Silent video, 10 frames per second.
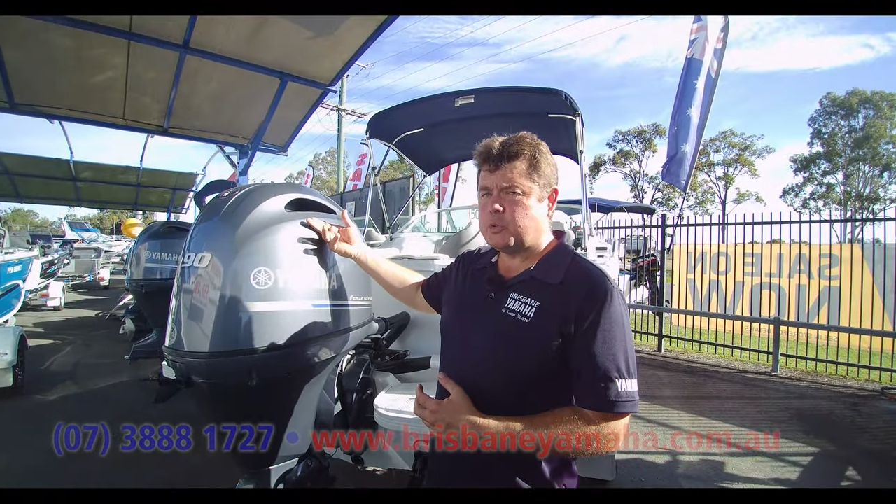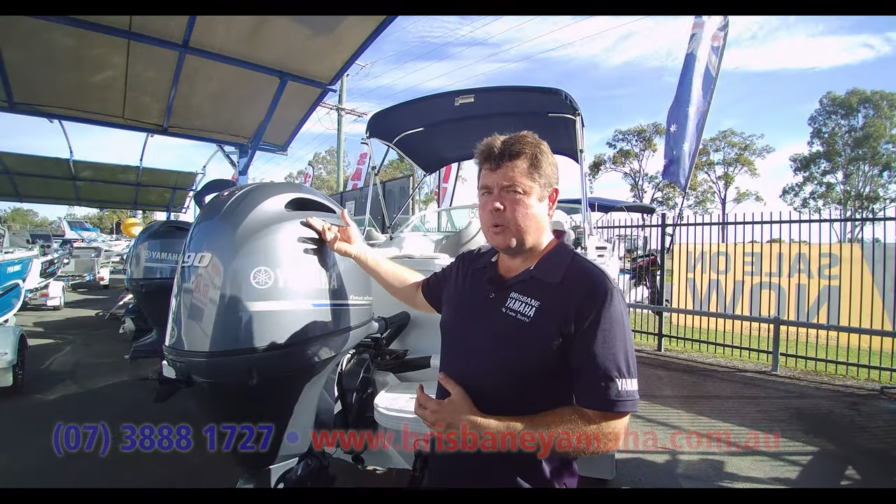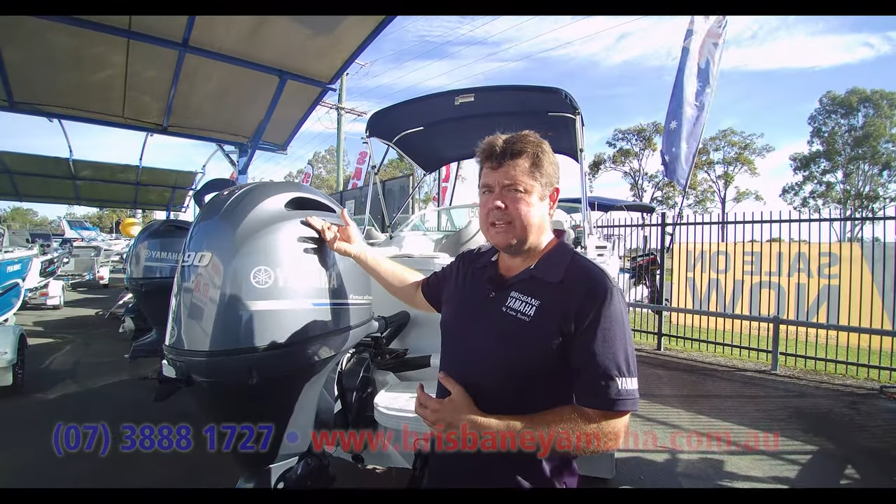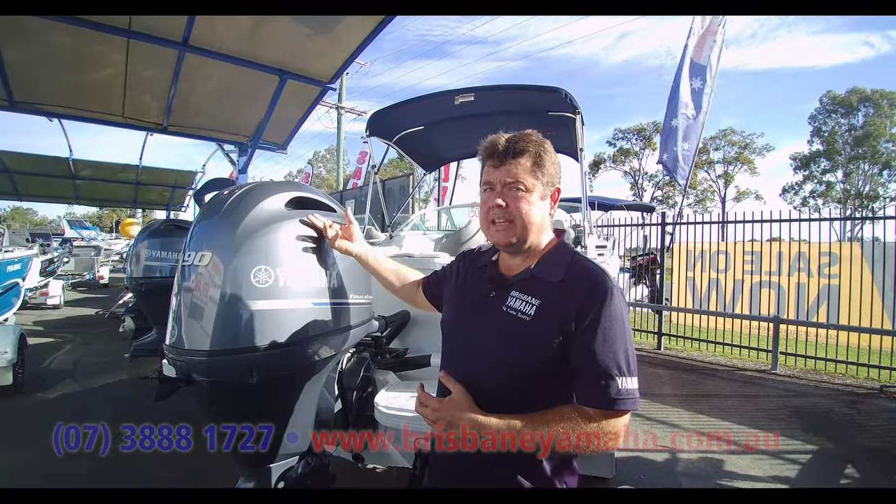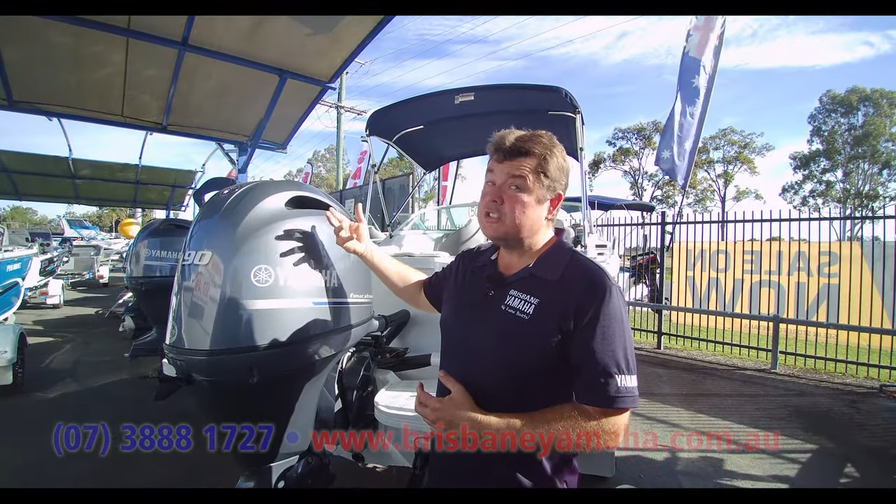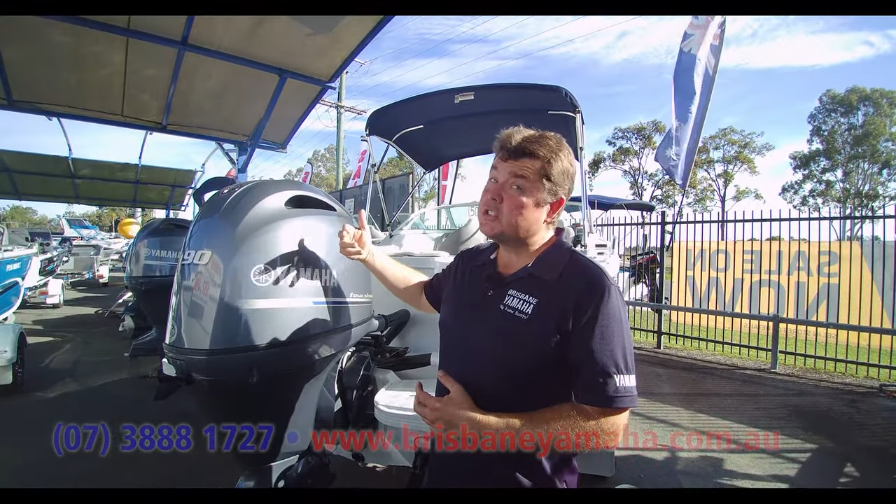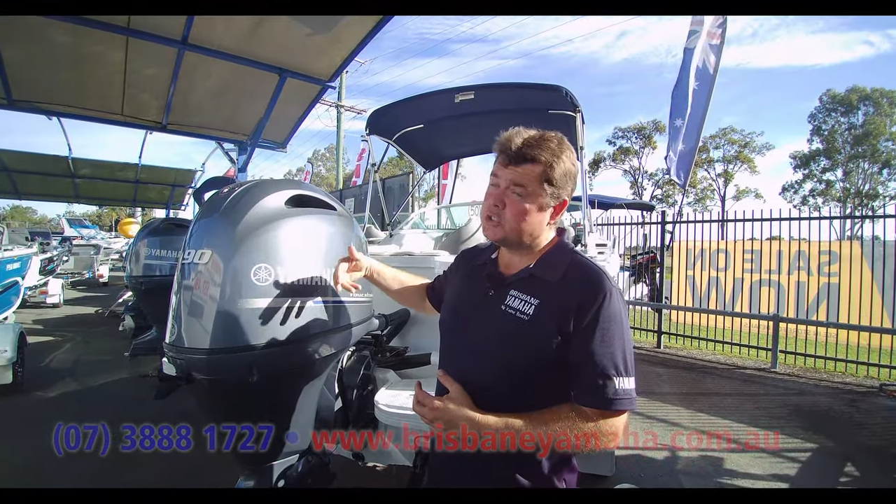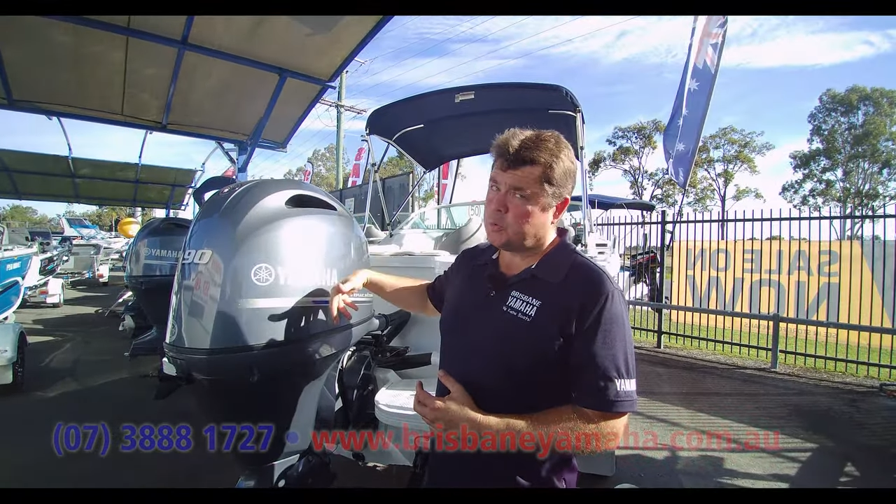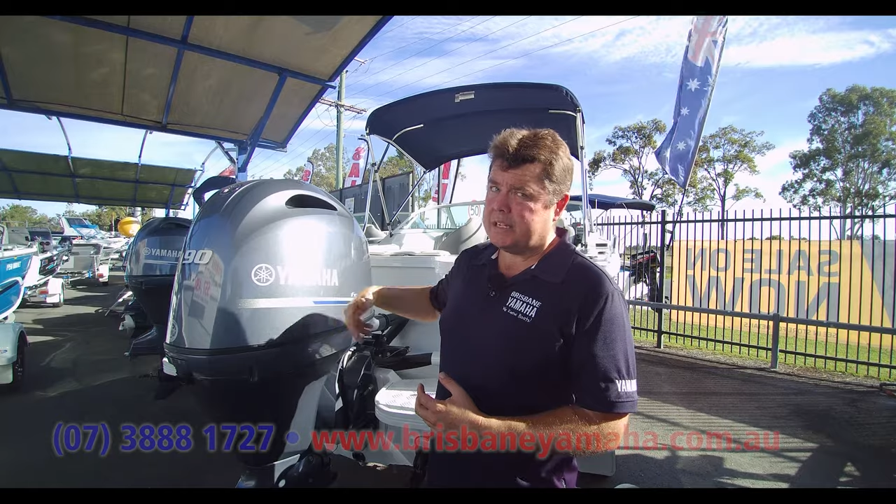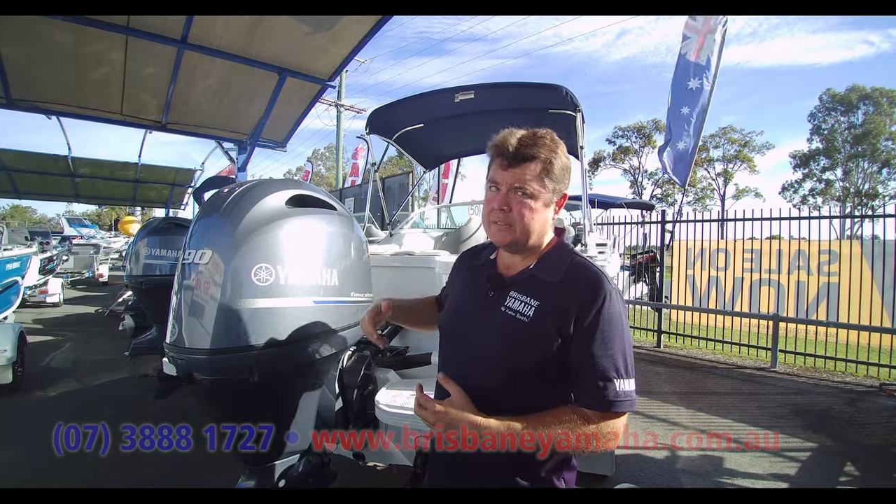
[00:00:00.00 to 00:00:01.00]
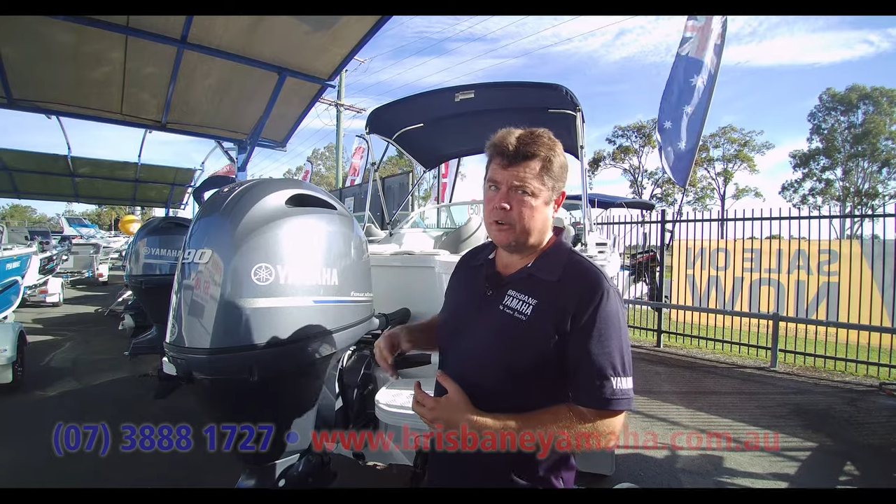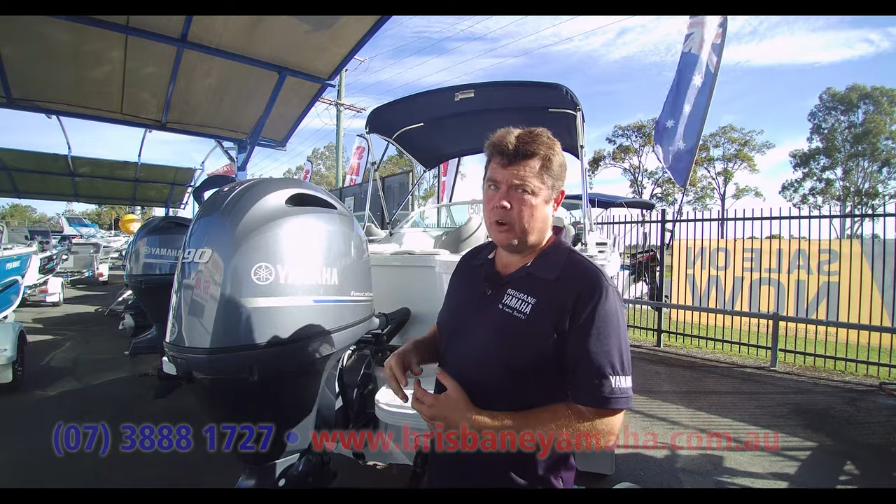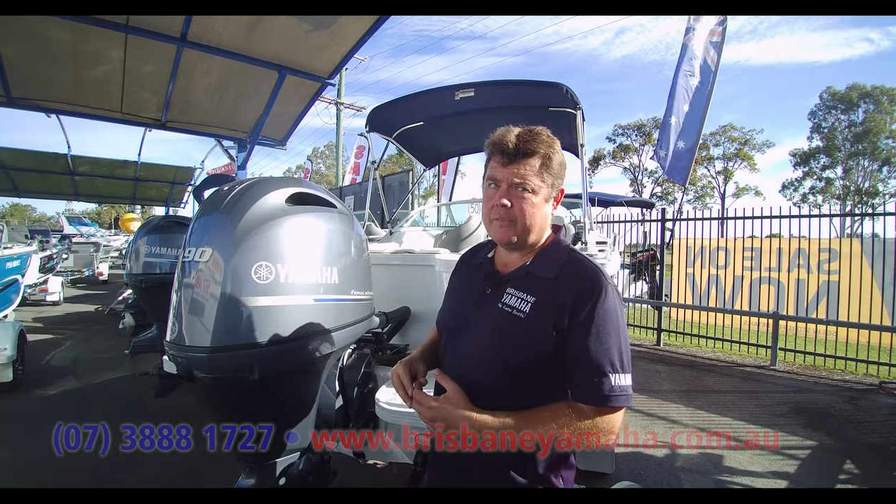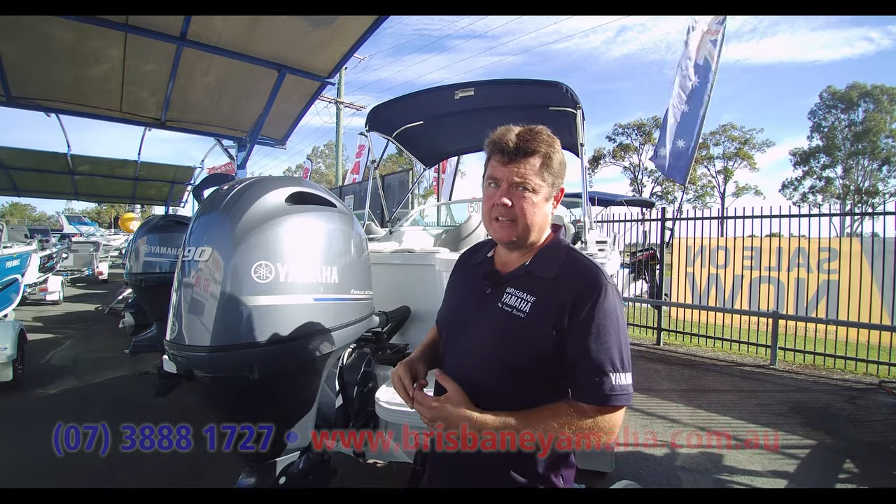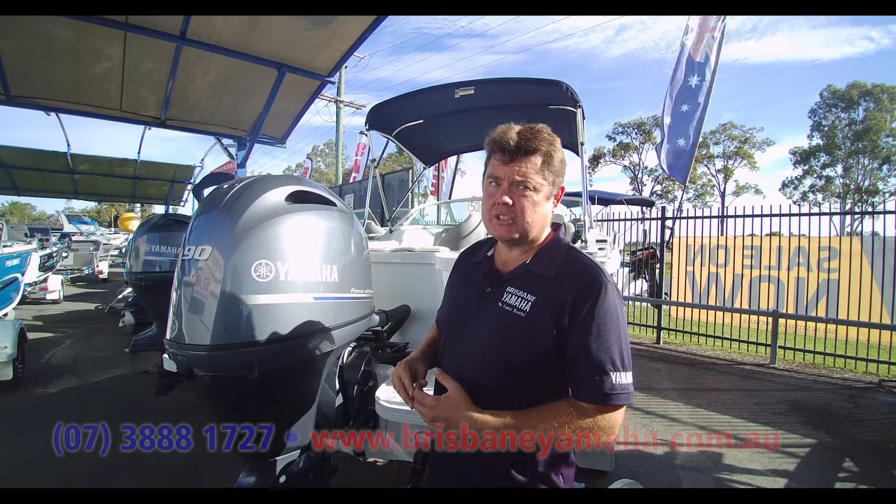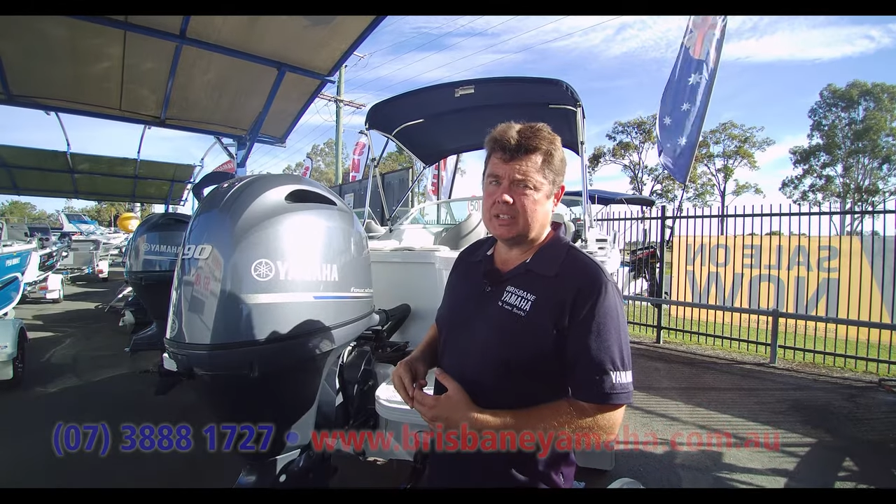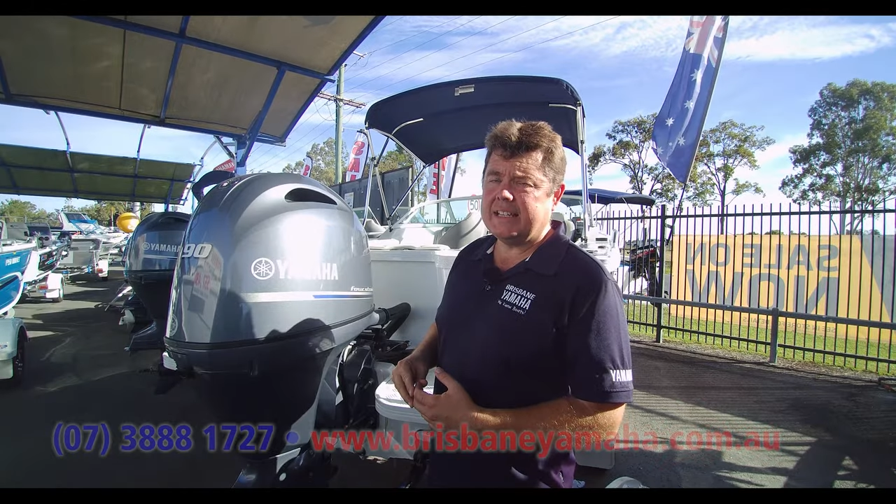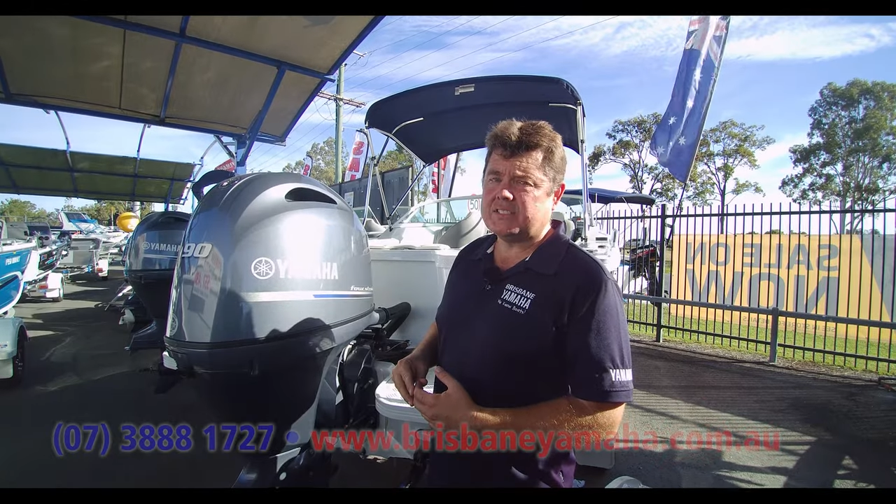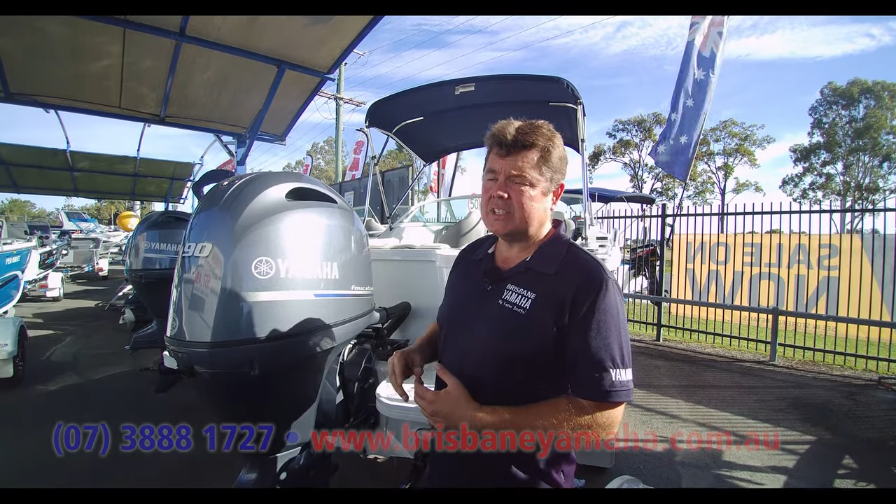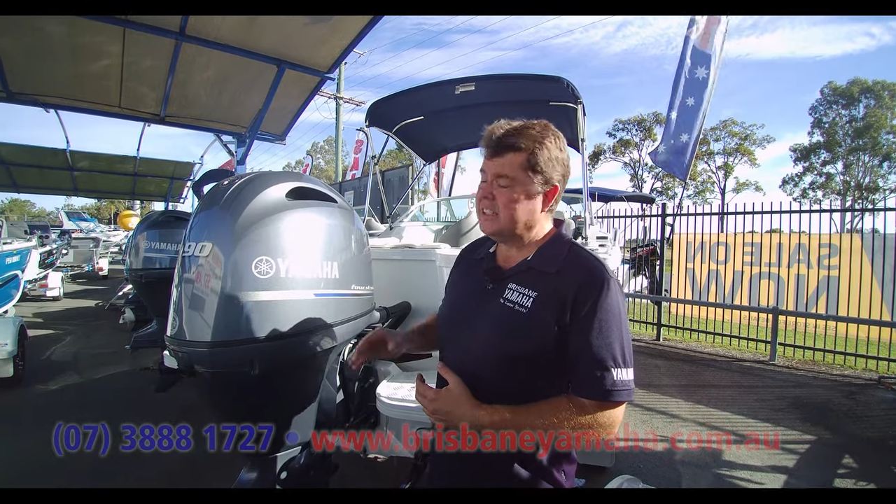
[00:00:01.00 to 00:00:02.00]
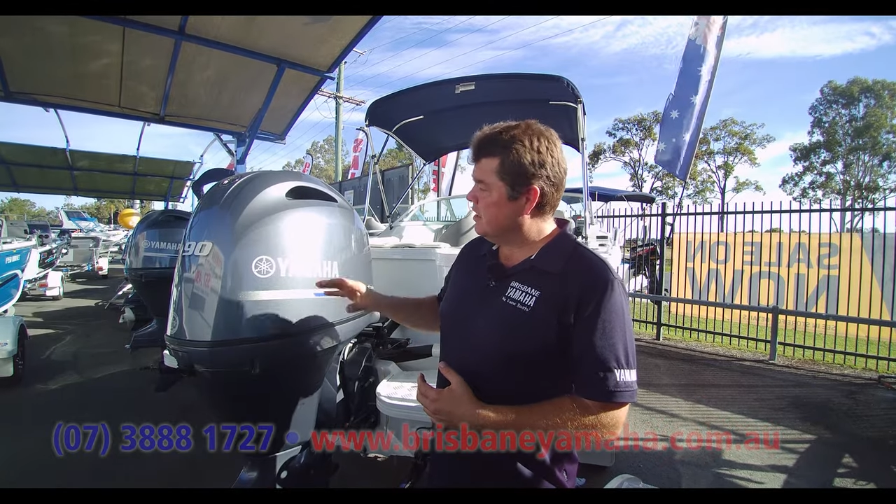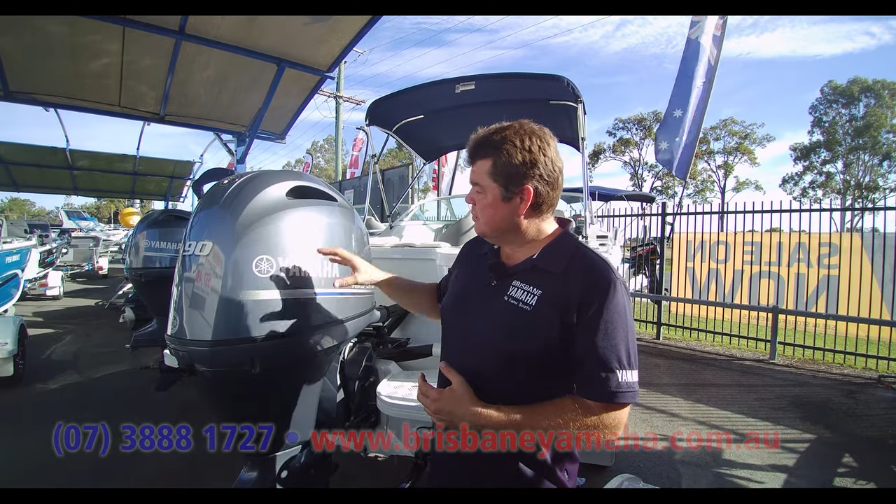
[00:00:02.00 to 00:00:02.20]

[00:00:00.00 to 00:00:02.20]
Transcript: 20 inch and 25 inch legs,